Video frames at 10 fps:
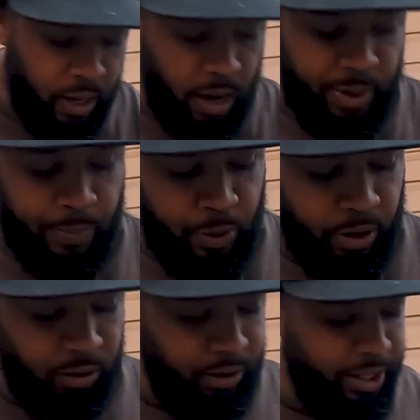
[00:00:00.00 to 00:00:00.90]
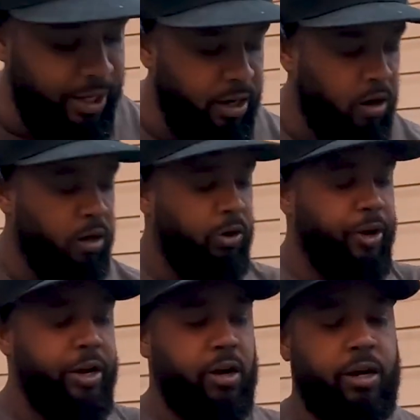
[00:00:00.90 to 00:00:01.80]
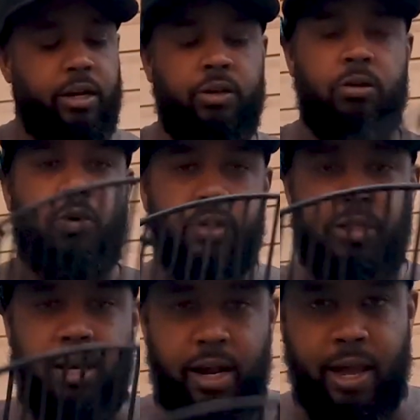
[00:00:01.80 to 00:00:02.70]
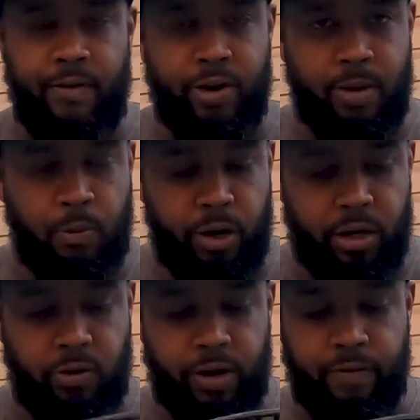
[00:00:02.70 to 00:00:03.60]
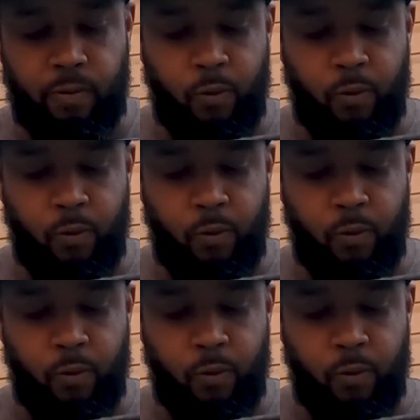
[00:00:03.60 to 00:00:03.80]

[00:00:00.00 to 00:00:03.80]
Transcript: I'm going to put our grate on, and you'll notice that I have an upgraded grate from